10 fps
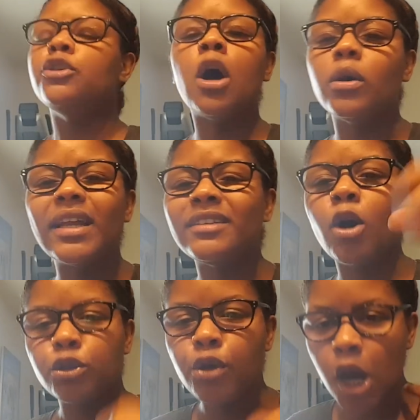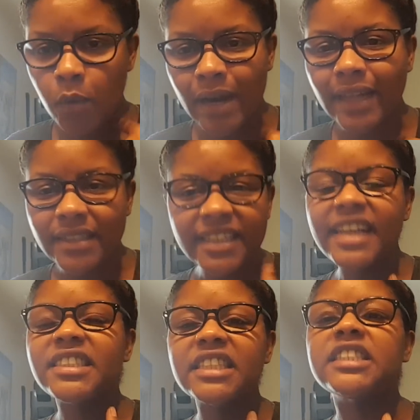No, you heard what I did?
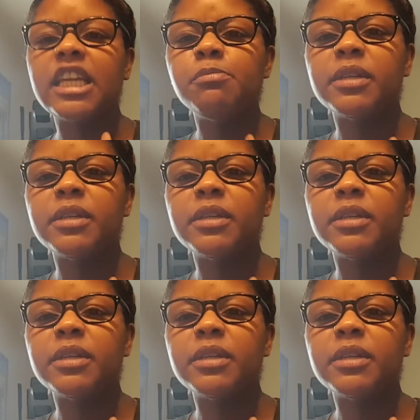That's as deep